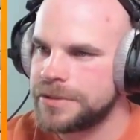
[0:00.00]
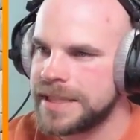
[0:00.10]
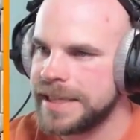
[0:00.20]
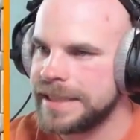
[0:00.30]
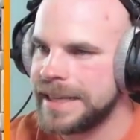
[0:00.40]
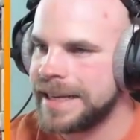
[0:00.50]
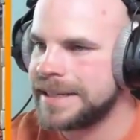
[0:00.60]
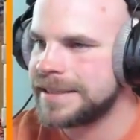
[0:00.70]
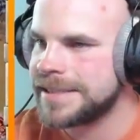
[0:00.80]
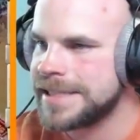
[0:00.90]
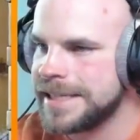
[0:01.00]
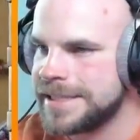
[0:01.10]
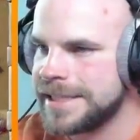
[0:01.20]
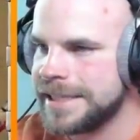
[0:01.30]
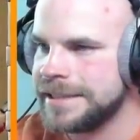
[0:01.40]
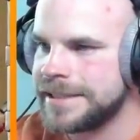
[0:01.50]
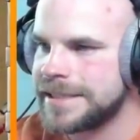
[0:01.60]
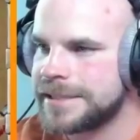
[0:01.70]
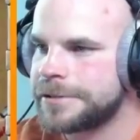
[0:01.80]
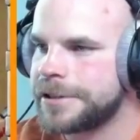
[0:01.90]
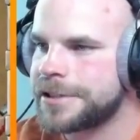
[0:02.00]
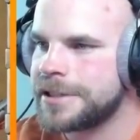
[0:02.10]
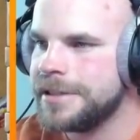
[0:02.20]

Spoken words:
Titan out of the CC, and this is crushed.